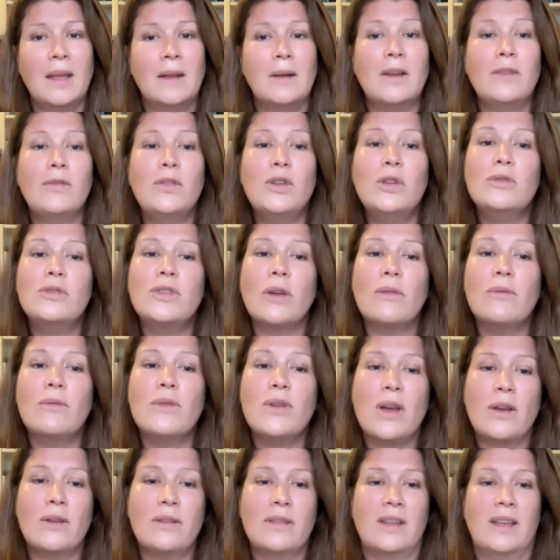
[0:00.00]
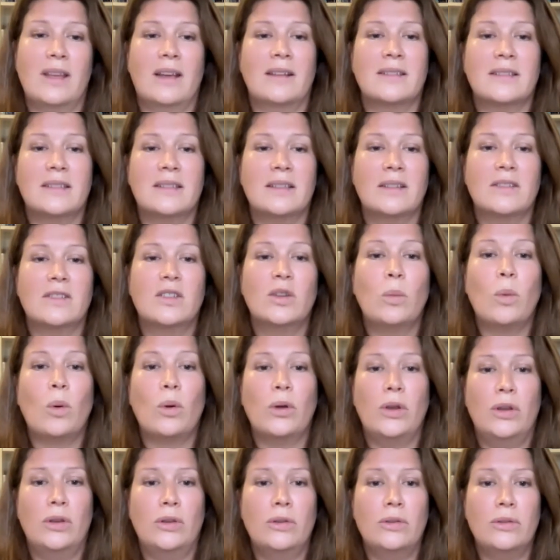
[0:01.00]
And if you don't know the answer to
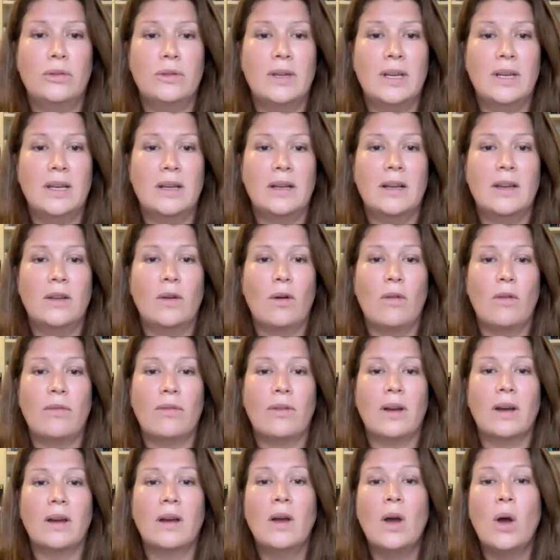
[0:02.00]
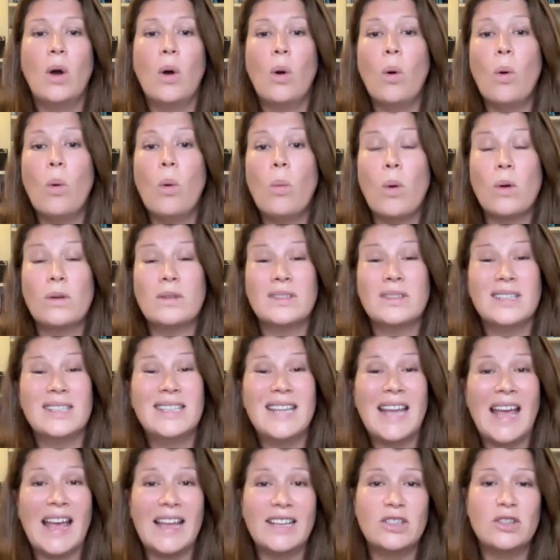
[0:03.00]
what you uniquely offer or want to
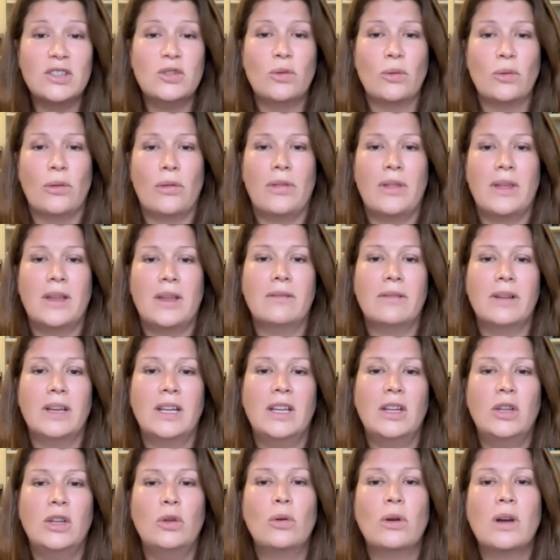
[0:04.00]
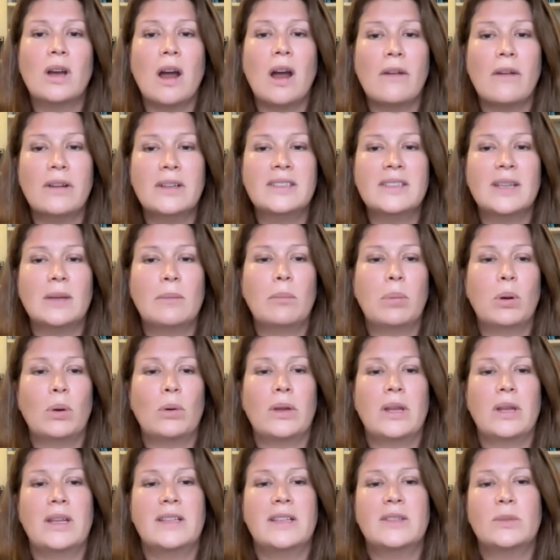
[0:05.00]
test your theory, your current
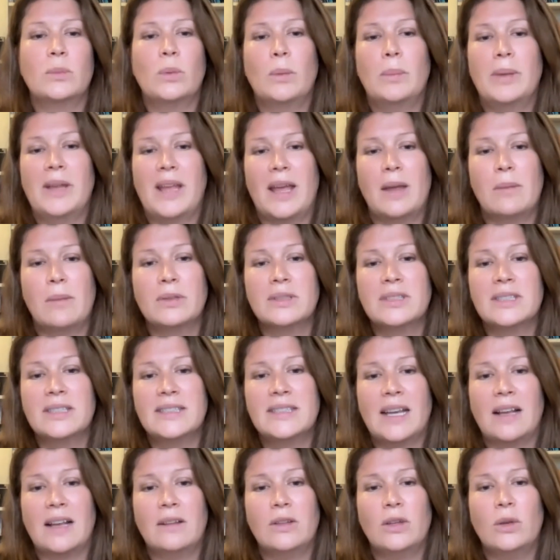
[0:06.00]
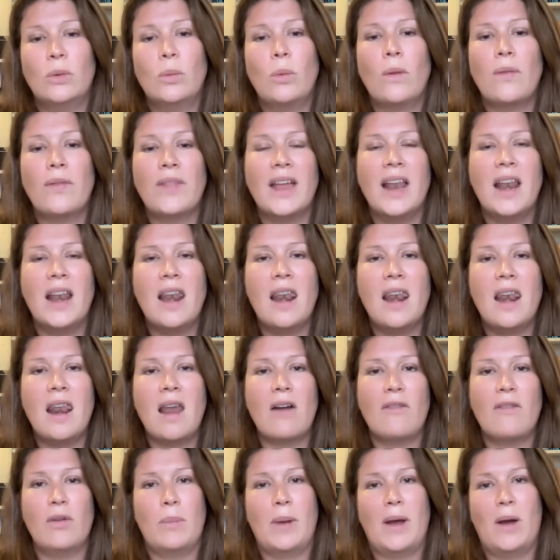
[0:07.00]
employees will be able to tell you what they
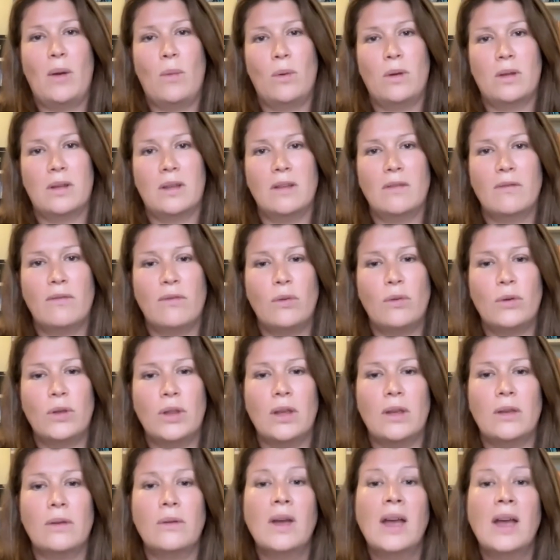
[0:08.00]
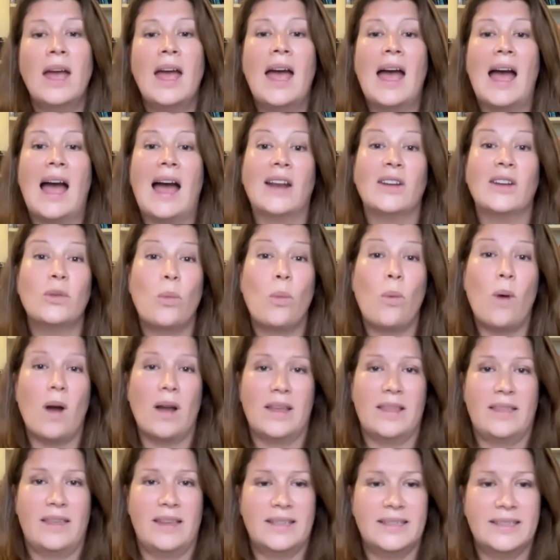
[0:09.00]
love about working for you and
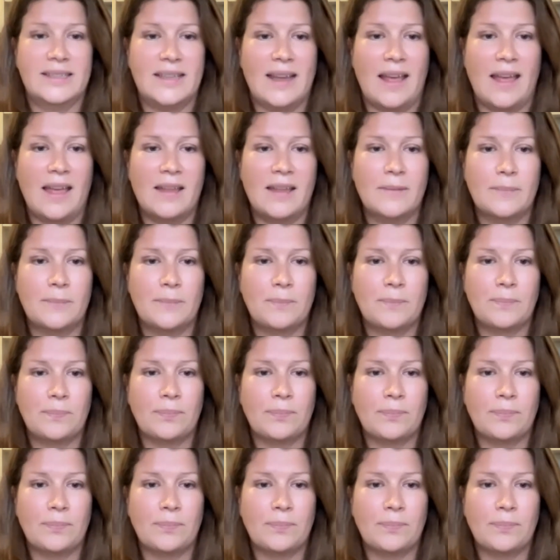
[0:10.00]
why they stay.